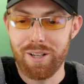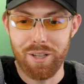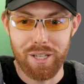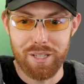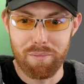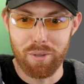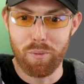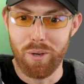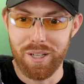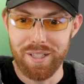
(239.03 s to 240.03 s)
click number
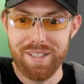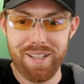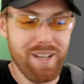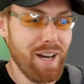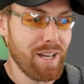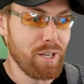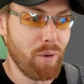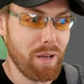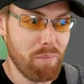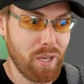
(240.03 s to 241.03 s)
one. I don't know
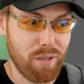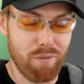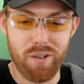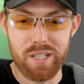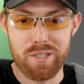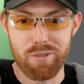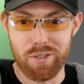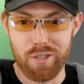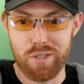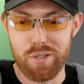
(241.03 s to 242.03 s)
why I'm picking fights during
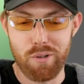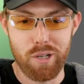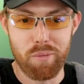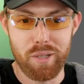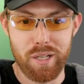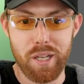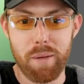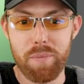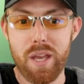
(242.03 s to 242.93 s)
this tutorial, but I am.